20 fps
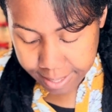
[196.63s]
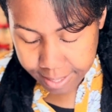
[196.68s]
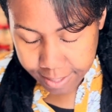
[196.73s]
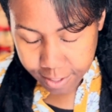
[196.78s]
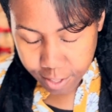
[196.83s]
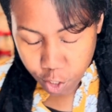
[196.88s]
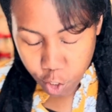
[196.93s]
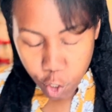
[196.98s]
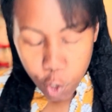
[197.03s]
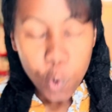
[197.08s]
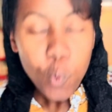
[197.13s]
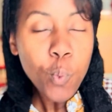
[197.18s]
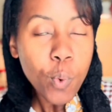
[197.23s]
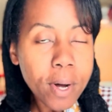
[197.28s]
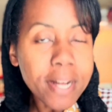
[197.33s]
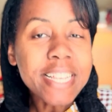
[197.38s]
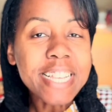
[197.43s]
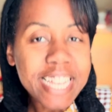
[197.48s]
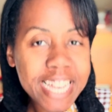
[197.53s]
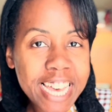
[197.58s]
you
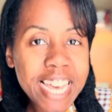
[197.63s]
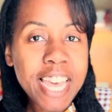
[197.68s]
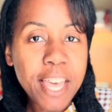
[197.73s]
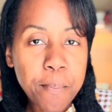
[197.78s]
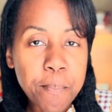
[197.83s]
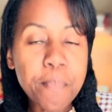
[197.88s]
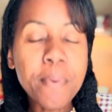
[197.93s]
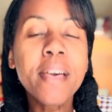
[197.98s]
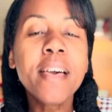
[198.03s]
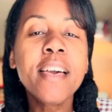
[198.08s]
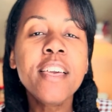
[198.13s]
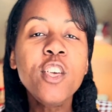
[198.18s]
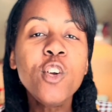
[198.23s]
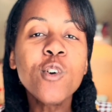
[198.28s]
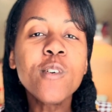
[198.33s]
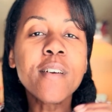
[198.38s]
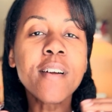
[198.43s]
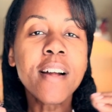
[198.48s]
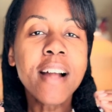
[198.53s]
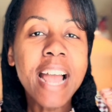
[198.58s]
would keep
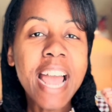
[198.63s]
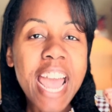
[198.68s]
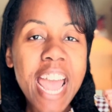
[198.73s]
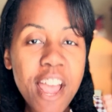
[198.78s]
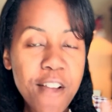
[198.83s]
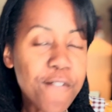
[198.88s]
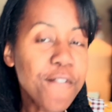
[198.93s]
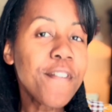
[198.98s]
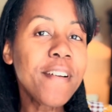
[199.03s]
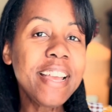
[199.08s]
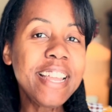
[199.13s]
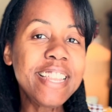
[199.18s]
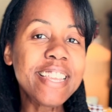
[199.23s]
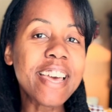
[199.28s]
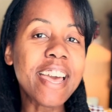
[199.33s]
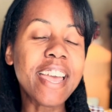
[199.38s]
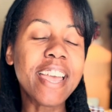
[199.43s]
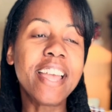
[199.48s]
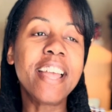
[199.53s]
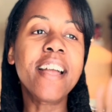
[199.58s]
your
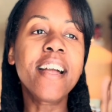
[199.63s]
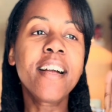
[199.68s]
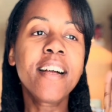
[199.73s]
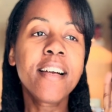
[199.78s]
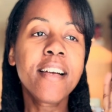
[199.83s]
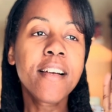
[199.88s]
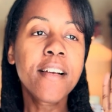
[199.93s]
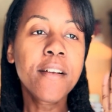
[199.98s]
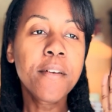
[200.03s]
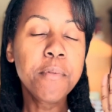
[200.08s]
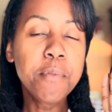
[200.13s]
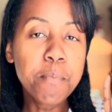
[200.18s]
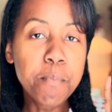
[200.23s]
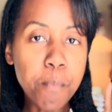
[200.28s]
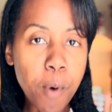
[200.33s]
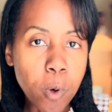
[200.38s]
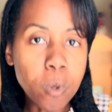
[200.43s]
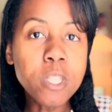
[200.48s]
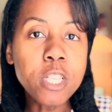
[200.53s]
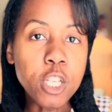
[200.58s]
everyday
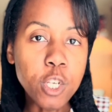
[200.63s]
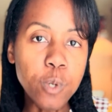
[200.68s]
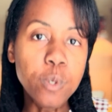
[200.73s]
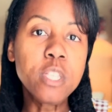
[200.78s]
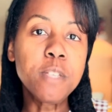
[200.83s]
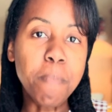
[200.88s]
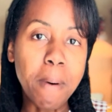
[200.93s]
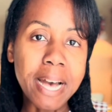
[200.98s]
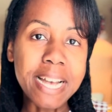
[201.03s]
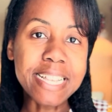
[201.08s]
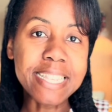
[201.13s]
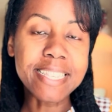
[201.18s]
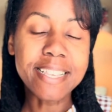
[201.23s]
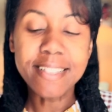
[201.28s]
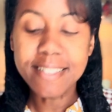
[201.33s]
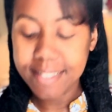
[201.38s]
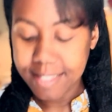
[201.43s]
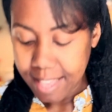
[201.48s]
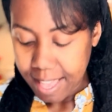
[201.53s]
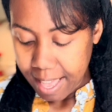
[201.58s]
most used
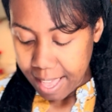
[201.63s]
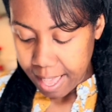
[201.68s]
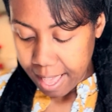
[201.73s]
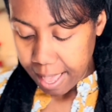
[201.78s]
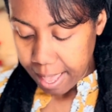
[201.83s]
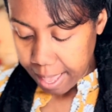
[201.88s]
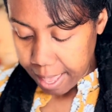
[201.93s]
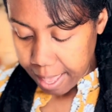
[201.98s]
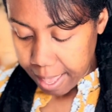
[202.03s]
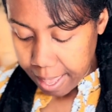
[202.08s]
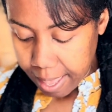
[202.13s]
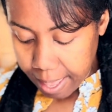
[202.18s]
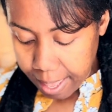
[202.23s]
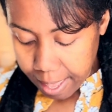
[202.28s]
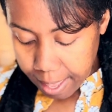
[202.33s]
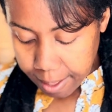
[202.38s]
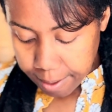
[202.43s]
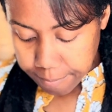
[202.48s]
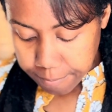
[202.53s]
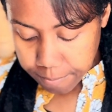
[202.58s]
spices
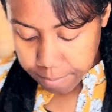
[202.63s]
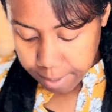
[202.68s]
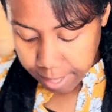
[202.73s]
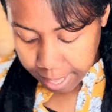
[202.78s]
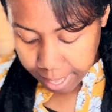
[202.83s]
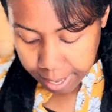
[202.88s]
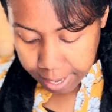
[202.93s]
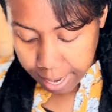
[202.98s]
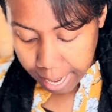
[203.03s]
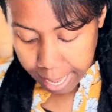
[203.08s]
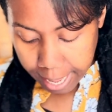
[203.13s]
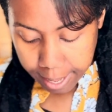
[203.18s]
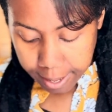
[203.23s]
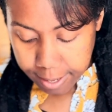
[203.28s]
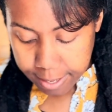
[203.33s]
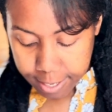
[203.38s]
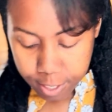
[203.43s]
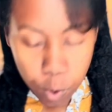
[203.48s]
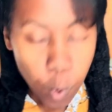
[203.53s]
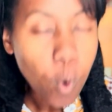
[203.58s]
in a
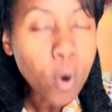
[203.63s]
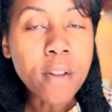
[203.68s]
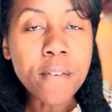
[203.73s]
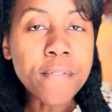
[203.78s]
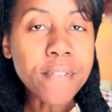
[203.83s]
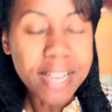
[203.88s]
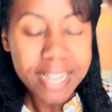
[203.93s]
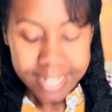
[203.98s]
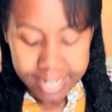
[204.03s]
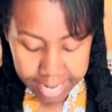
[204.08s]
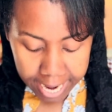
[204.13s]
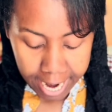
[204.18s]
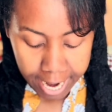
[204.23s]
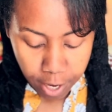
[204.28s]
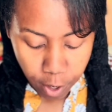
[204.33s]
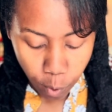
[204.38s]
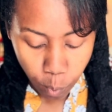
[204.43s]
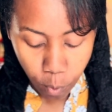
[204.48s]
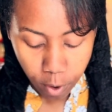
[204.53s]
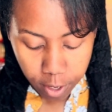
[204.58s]
sort of
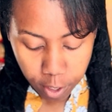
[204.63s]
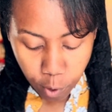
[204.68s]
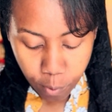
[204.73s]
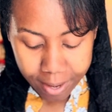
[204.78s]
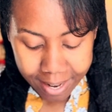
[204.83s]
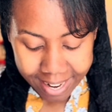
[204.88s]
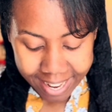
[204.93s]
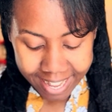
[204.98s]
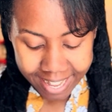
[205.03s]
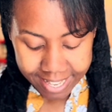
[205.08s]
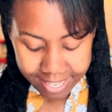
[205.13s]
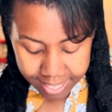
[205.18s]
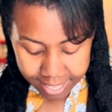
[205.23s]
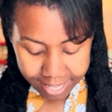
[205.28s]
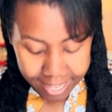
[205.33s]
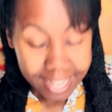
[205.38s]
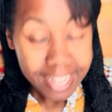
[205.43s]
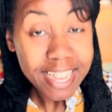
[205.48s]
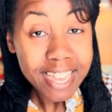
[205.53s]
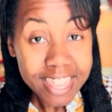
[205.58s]
container where you can easily
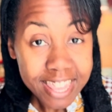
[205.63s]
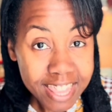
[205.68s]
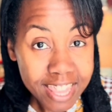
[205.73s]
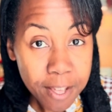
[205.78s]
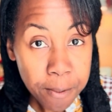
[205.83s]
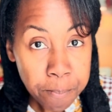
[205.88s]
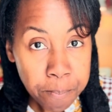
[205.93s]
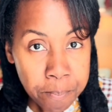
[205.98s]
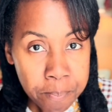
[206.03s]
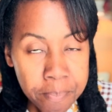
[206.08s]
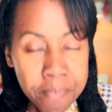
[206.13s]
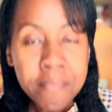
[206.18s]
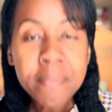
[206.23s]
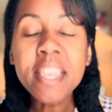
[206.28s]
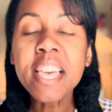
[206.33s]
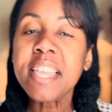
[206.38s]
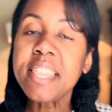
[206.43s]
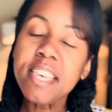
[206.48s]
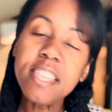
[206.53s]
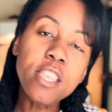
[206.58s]
get them.
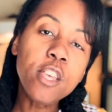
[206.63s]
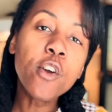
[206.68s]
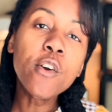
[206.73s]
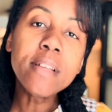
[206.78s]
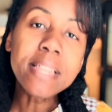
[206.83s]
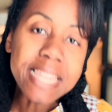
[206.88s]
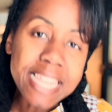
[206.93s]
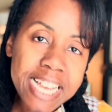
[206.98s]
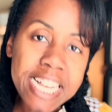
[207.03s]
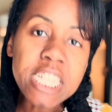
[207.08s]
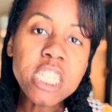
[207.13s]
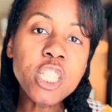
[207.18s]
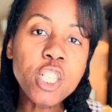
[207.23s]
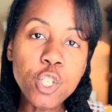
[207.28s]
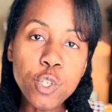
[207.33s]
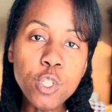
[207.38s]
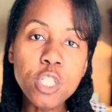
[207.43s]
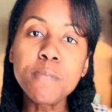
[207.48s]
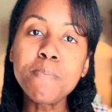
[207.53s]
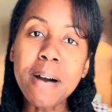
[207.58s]
And then your least
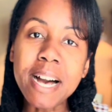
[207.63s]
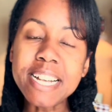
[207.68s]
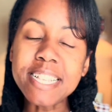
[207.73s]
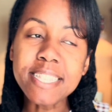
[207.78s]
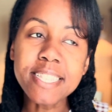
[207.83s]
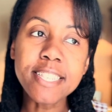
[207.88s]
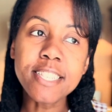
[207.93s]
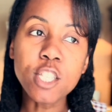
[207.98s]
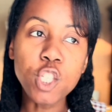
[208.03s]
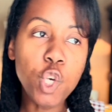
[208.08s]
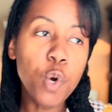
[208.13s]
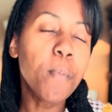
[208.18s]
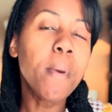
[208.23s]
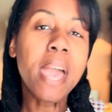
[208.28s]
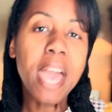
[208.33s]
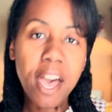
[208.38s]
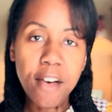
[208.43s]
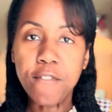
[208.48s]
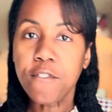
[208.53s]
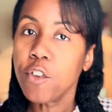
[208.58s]
used spices, you may
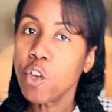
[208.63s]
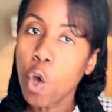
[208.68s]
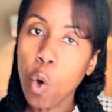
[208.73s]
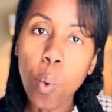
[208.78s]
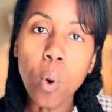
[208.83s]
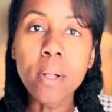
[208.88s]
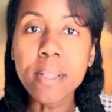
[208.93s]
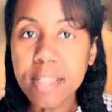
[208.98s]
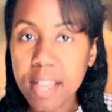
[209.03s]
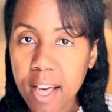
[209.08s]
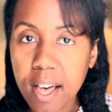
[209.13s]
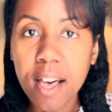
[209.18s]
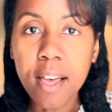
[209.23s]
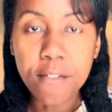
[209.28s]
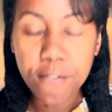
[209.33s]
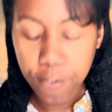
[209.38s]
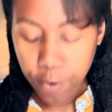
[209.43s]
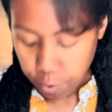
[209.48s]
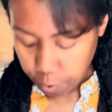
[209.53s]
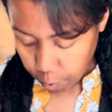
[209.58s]
have to go on the
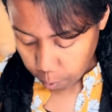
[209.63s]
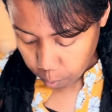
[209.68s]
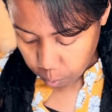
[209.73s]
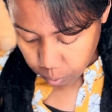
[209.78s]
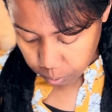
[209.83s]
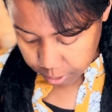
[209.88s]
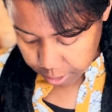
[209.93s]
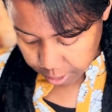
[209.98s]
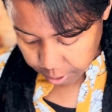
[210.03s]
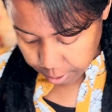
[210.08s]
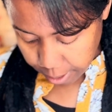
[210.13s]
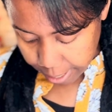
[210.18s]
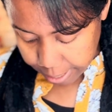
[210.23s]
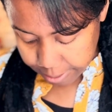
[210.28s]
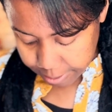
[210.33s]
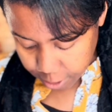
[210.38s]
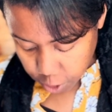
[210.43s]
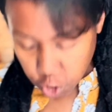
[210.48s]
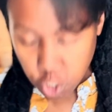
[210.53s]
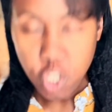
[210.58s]
hunt for those. They're not
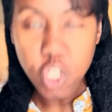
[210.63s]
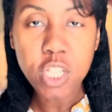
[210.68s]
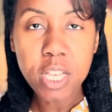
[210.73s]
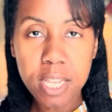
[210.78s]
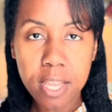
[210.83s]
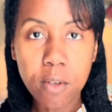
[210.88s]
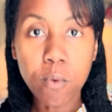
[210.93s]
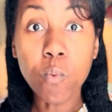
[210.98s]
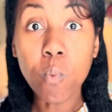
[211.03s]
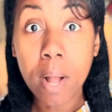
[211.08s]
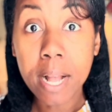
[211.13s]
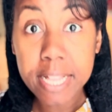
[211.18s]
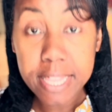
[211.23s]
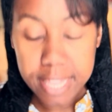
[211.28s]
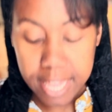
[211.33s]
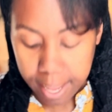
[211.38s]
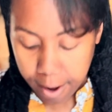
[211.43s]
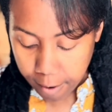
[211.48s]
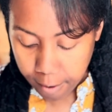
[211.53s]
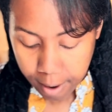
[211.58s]
just sitting right
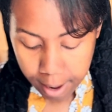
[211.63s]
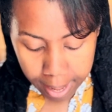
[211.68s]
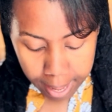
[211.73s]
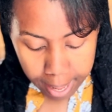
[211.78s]
there.